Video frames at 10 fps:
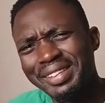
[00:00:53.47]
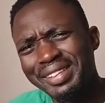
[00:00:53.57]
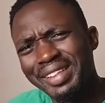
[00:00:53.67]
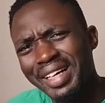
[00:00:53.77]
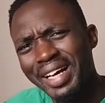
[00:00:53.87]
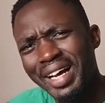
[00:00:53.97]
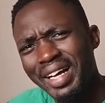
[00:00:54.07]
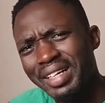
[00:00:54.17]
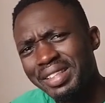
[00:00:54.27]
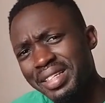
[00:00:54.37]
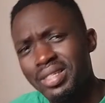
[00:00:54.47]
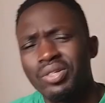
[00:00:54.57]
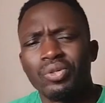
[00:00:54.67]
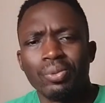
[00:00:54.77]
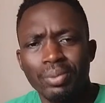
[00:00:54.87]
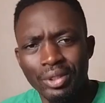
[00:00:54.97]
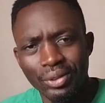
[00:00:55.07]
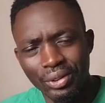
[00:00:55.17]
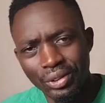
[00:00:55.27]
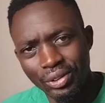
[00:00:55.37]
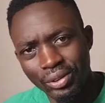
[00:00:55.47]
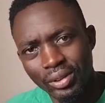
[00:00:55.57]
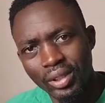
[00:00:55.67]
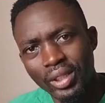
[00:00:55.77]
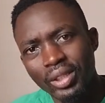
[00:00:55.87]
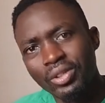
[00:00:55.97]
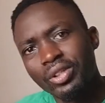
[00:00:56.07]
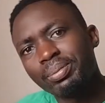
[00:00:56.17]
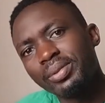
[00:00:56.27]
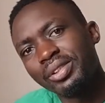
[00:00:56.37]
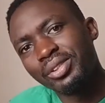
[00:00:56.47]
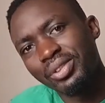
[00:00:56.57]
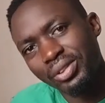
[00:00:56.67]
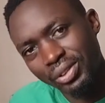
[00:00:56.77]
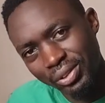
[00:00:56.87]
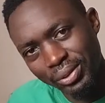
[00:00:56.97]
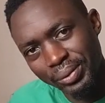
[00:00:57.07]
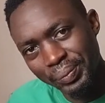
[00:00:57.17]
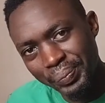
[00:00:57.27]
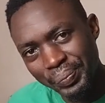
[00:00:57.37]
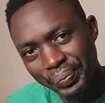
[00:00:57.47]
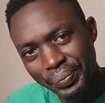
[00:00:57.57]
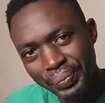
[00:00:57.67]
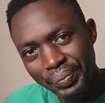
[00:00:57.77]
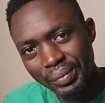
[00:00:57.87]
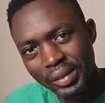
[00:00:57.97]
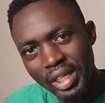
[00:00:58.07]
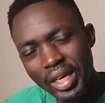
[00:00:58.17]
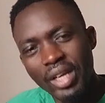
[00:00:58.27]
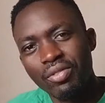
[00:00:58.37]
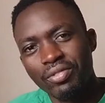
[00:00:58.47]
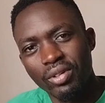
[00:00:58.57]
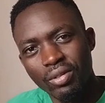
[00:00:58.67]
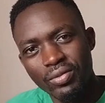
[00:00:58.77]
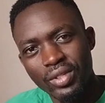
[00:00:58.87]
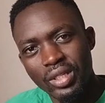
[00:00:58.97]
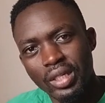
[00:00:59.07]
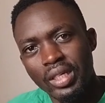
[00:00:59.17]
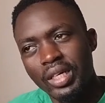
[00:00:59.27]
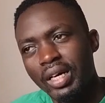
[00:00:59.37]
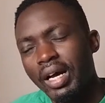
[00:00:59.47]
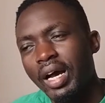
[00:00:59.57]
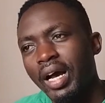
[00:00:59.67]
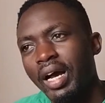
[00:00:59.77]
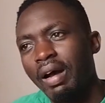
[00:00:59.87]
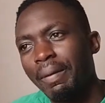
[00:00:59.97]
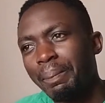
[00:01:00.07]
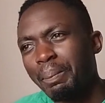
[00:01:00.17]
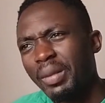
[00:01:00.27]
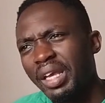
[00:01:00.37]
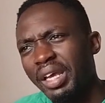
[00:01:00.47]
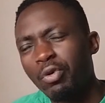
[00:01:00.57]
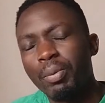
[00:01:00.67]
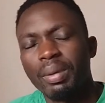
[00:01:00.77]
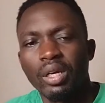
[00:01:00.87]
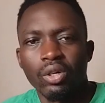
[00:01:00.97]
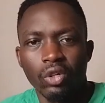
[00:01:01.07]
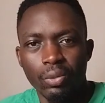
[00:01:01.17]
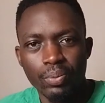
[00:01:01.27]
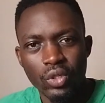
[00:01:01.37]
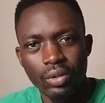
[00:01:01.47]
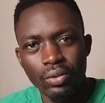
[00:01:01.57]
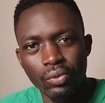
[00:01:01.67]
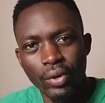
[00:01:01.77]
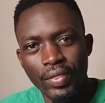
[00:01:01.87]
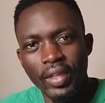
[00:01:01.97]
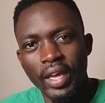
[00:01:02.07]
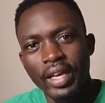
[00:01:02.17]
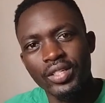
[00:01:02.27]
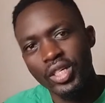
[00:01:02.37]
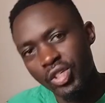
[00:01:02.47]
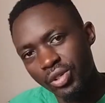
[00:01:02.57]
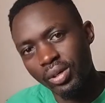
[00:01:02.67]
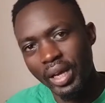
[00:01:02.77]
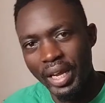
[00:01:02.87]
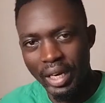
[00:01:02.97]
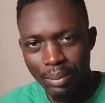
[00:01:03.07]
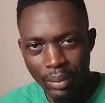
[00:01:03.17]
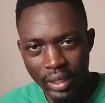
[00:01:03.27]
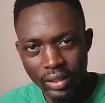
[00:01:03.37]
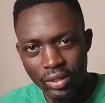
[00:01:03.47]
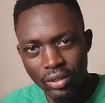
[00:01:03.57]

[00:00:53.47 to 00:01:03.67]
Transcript: is this crop nutrition? Crop nutrition involves uh, equipping crops with the essential elements